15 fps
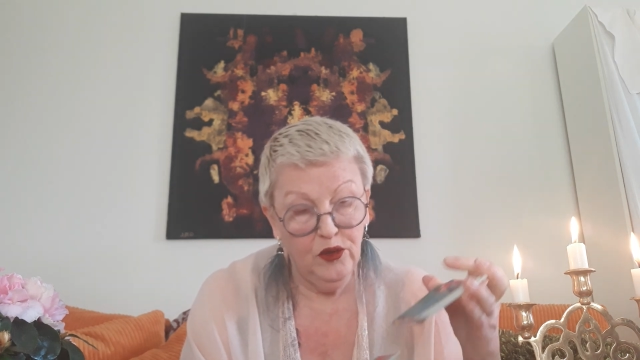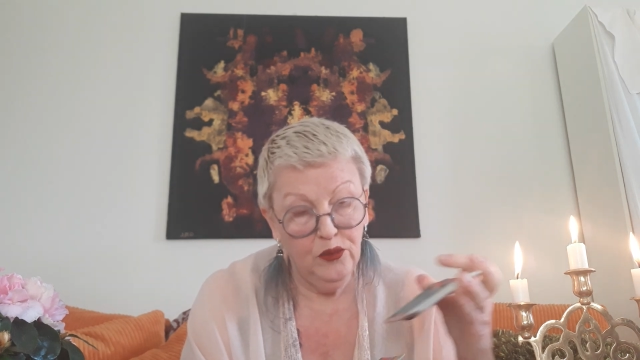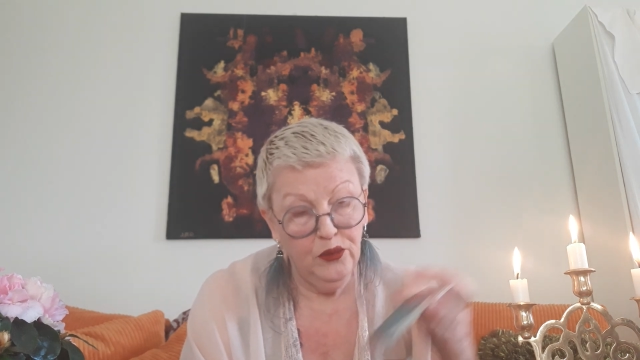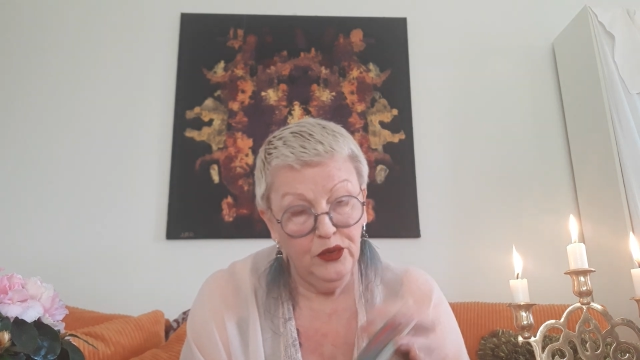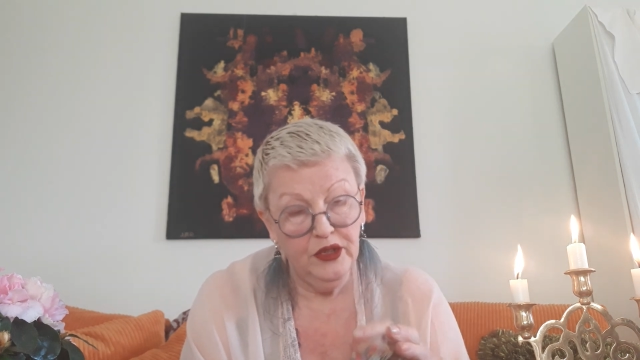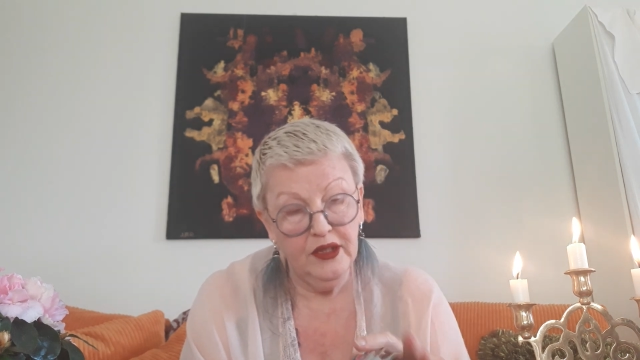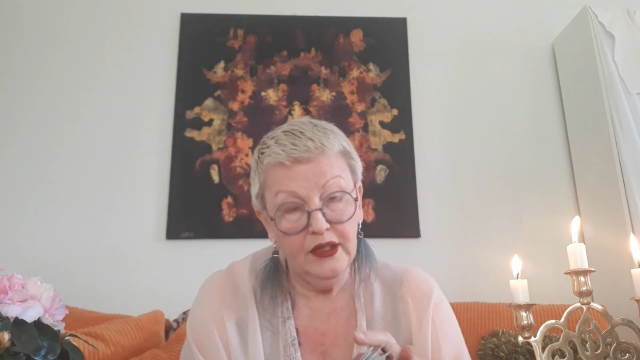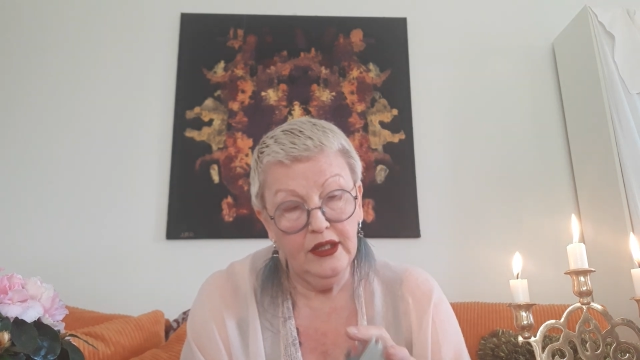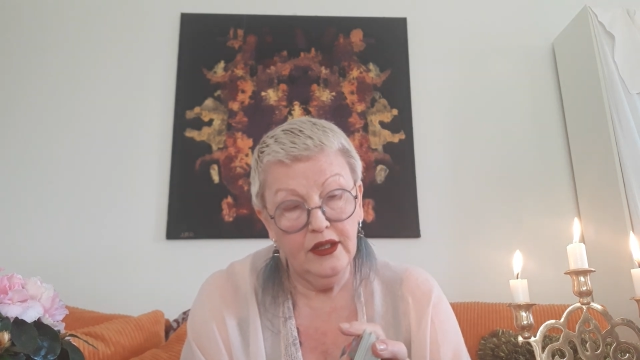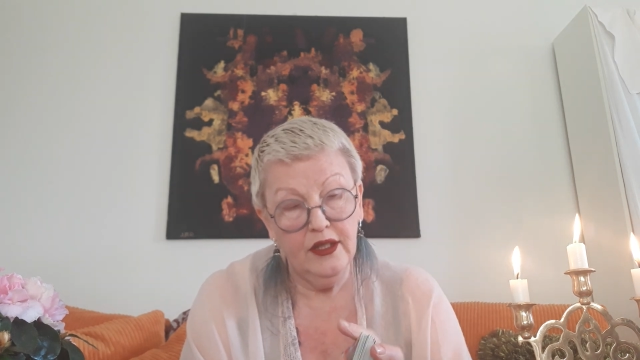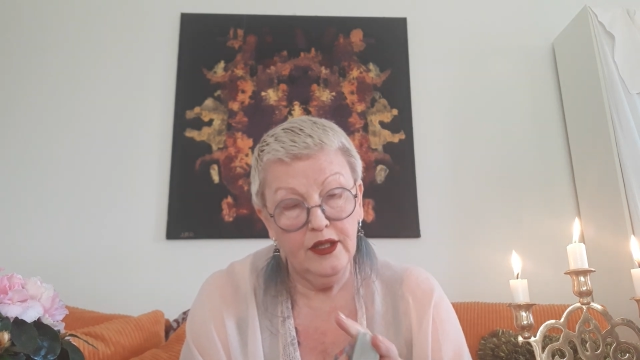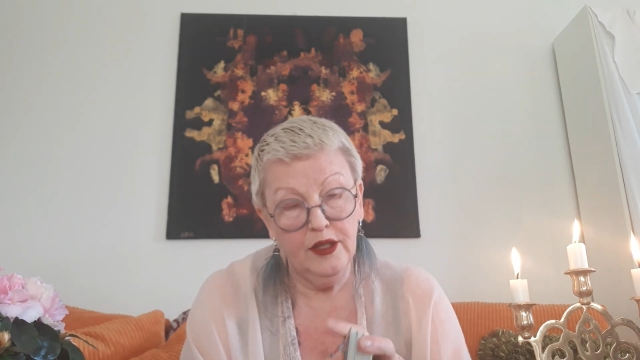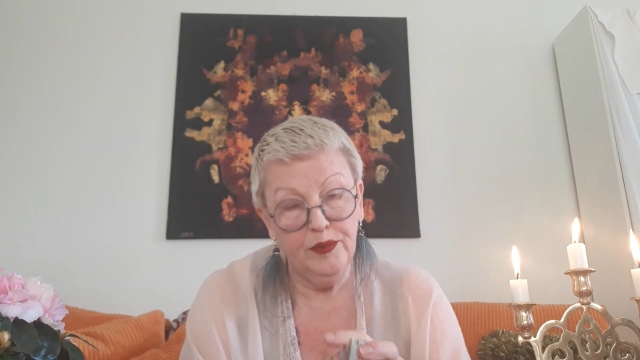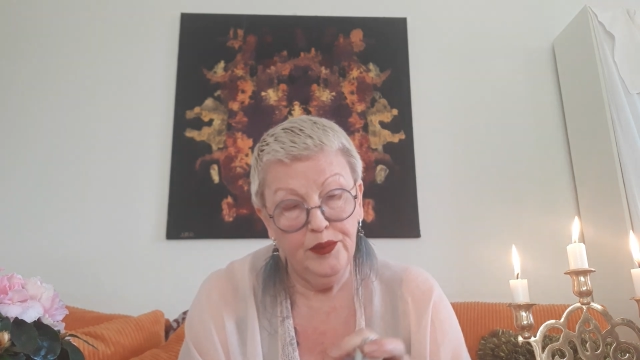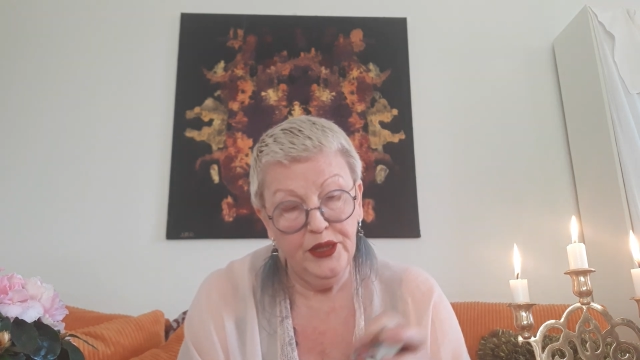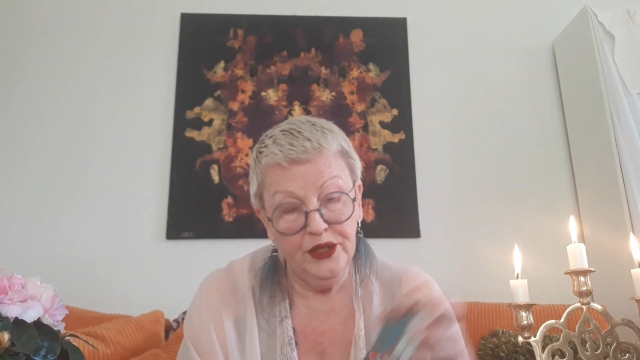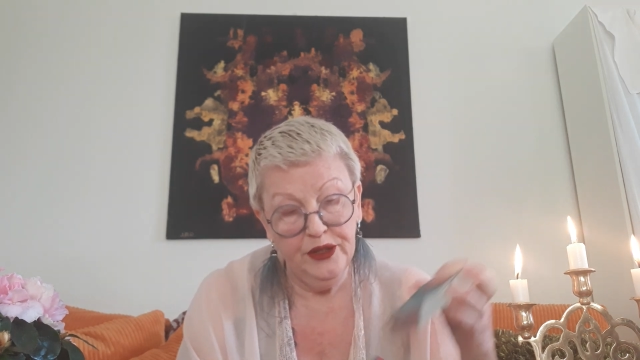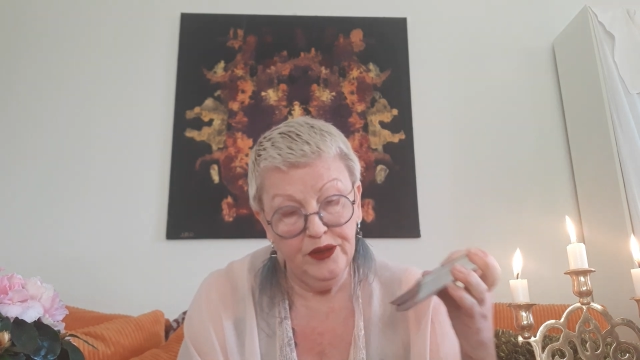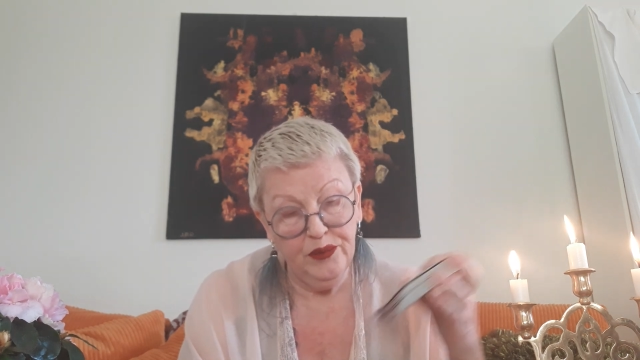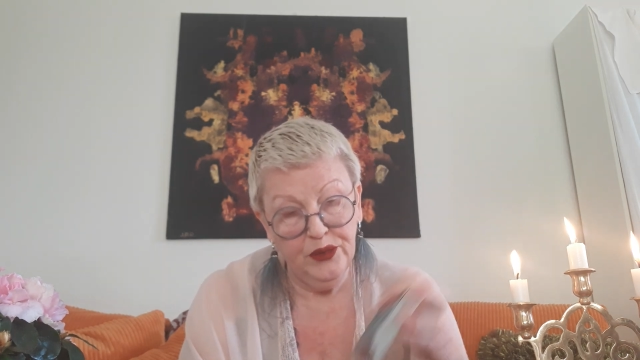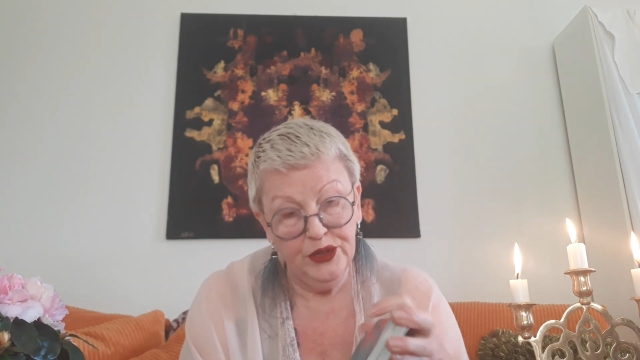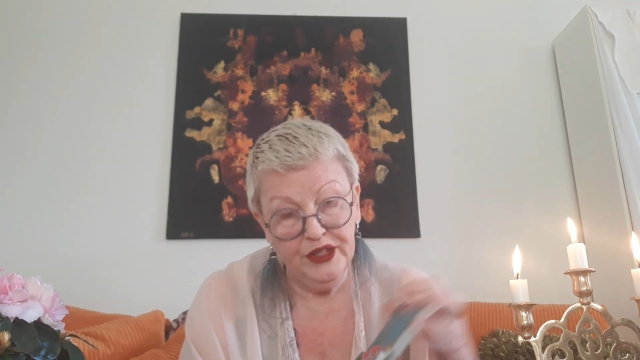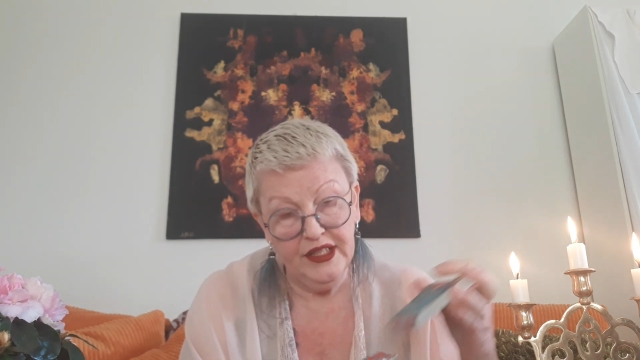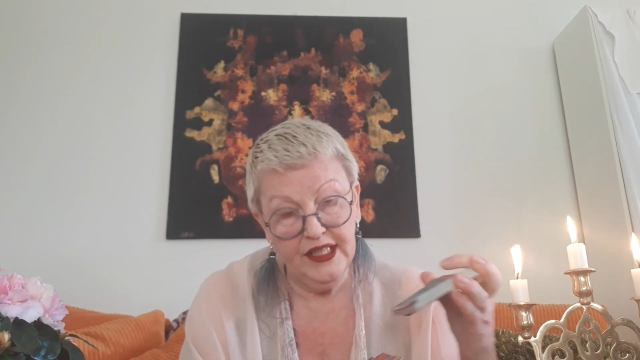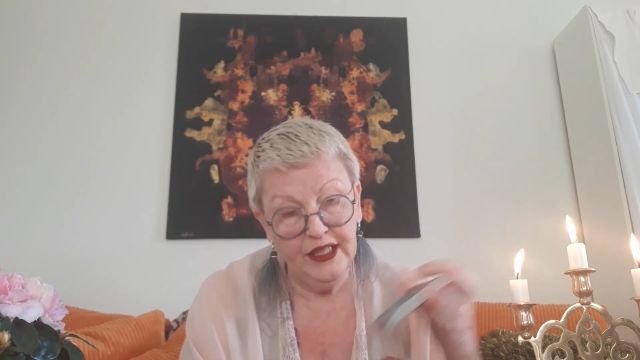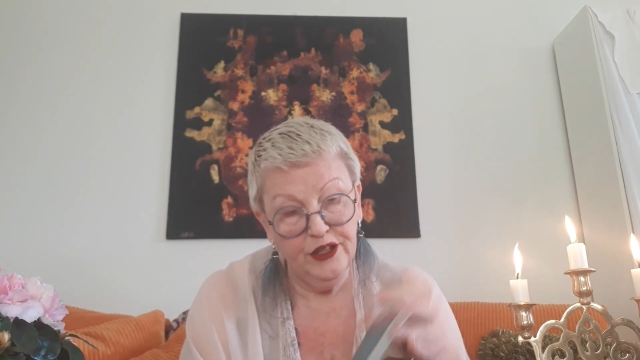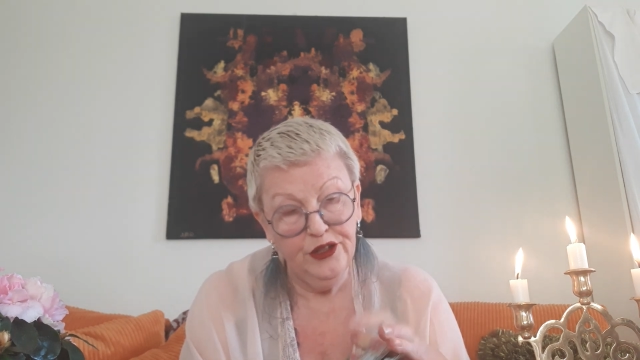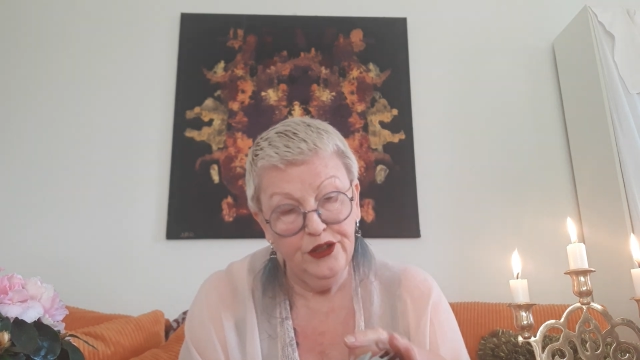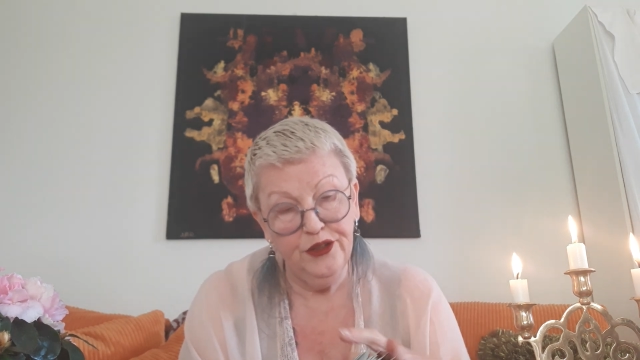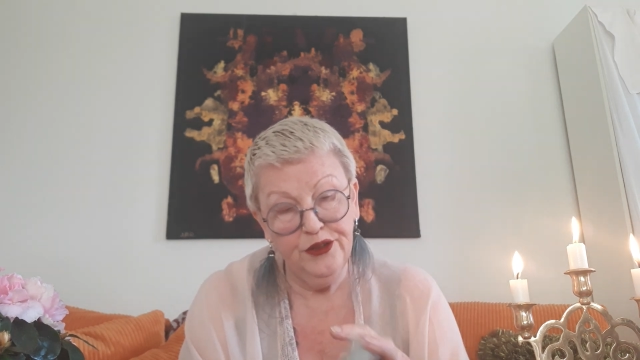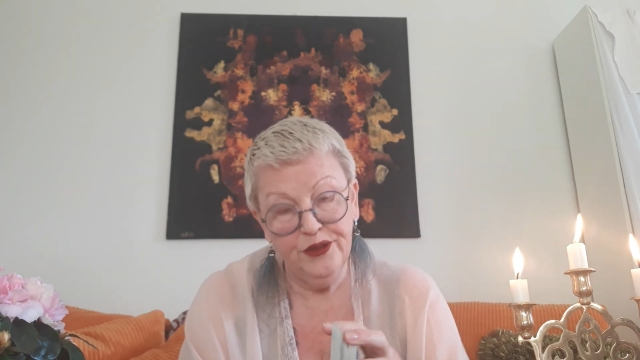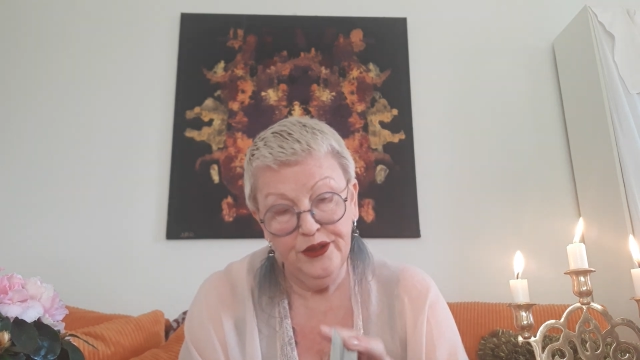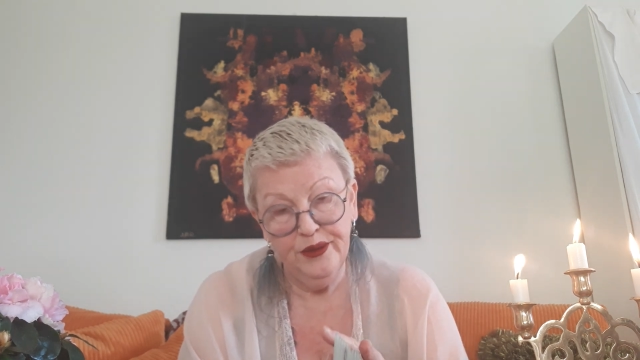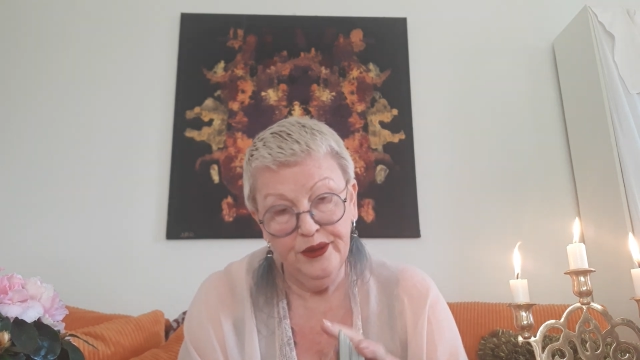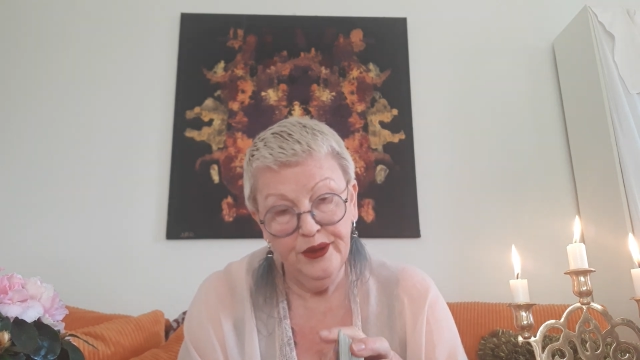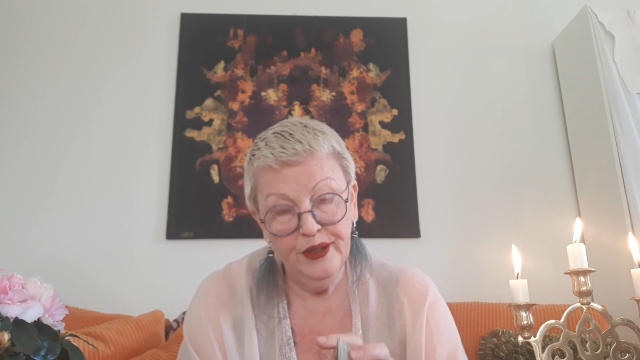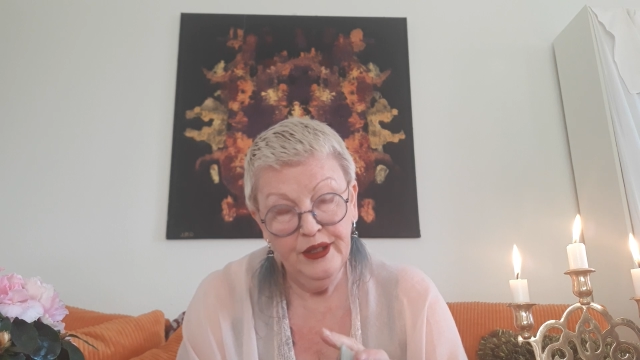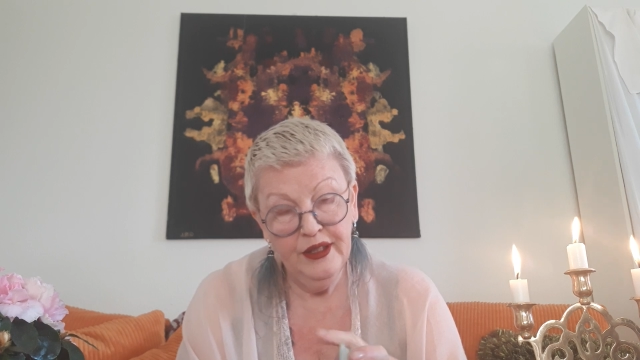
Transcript: What does Spirit want to tell you through